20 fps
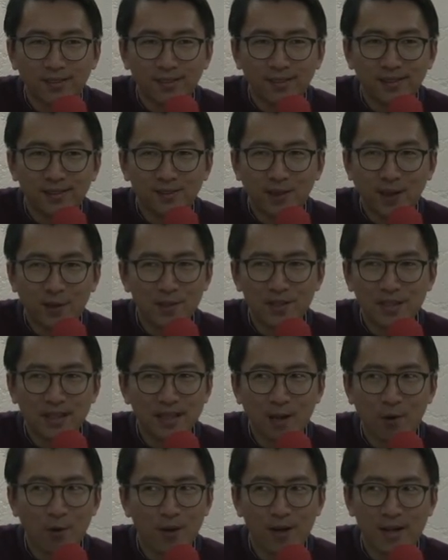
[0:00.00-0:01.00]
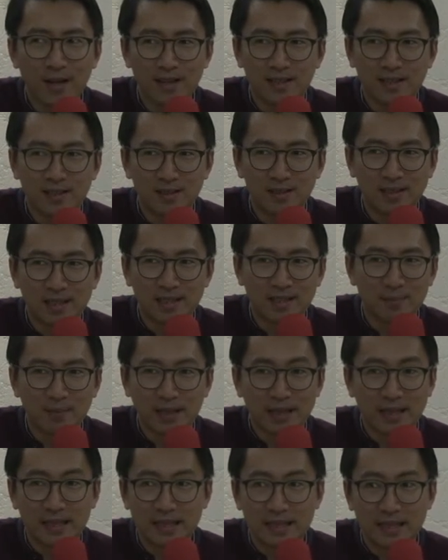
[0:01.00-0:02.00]
So are you saying that organ doesn't
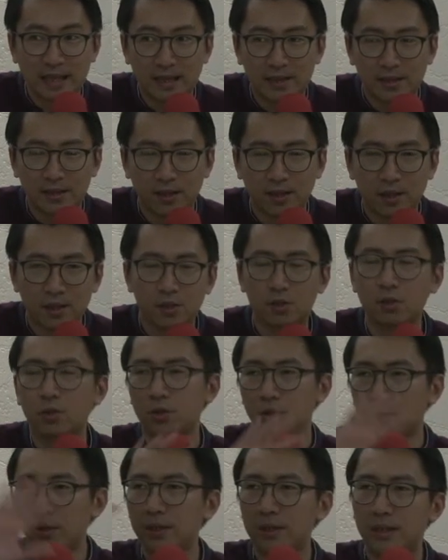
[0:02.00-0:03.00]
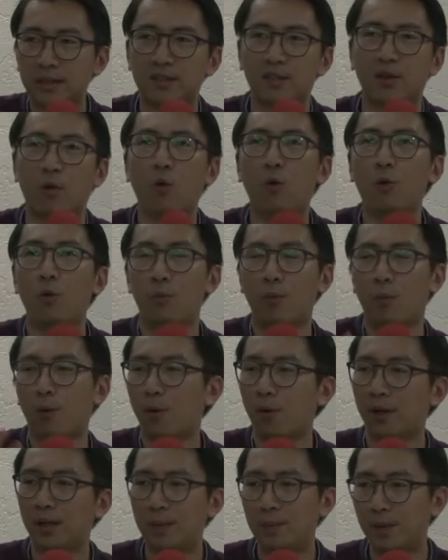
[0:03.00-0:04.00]
make any sense? So there's a whole ball
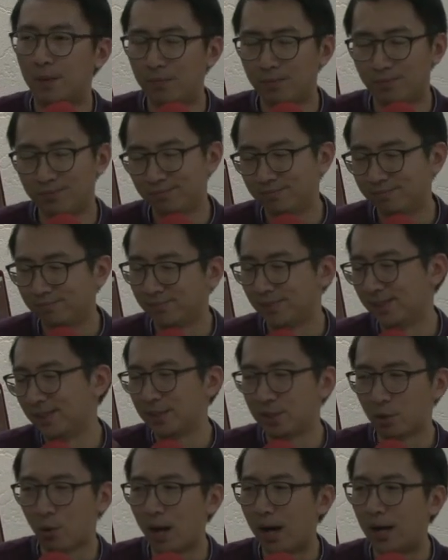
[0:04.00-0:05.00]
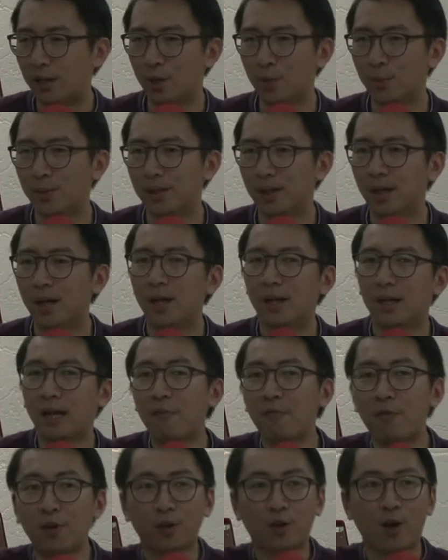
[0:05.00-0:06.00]
game of this whole argument. Come
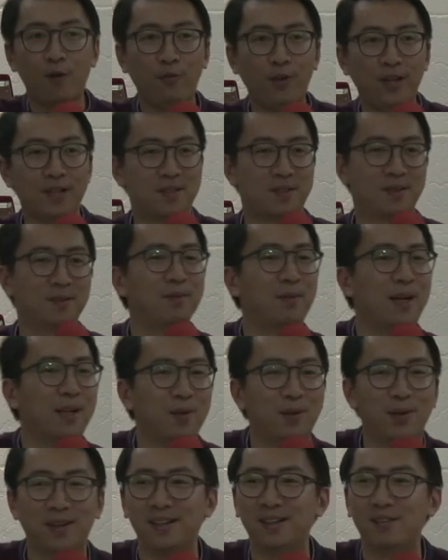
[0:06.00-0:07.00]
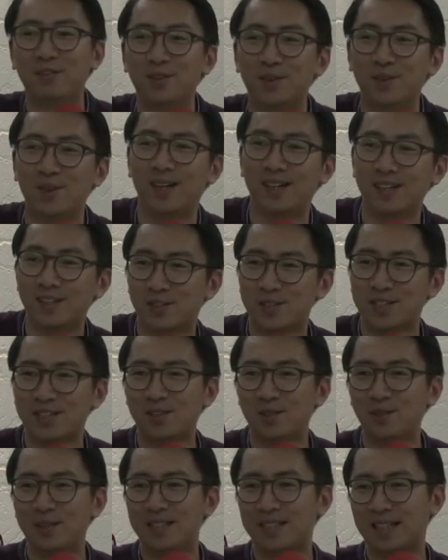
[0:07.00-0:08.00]
for the conference, by the way, if you are interested
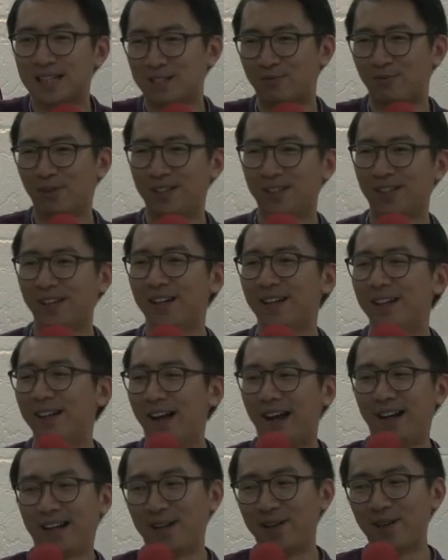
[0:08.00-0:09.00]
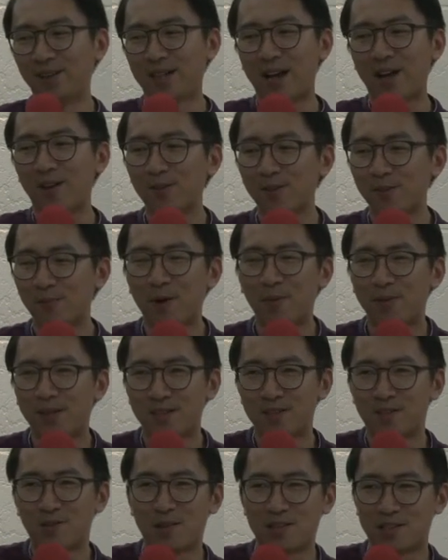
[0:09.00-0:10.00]
to discuss further. I cannot tell you more
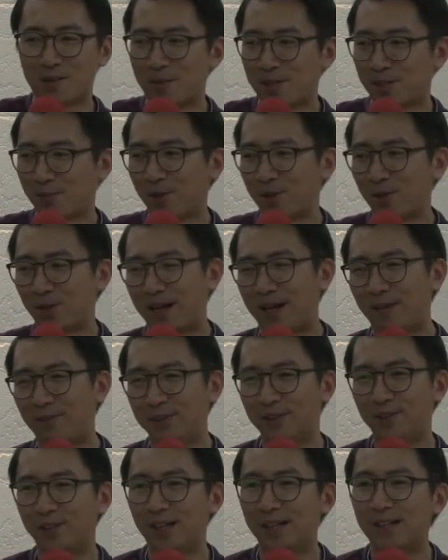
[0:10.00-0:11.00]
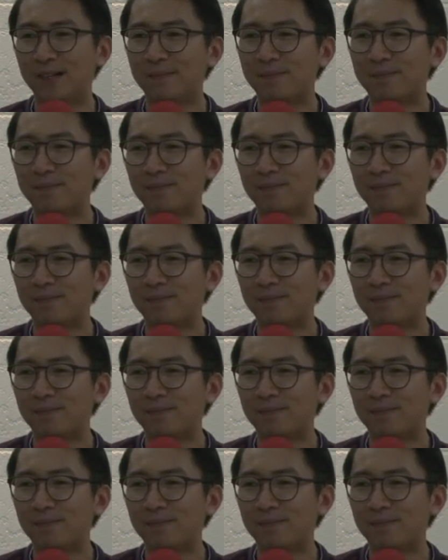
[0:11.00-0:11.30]
because we have so much more to cover, okay?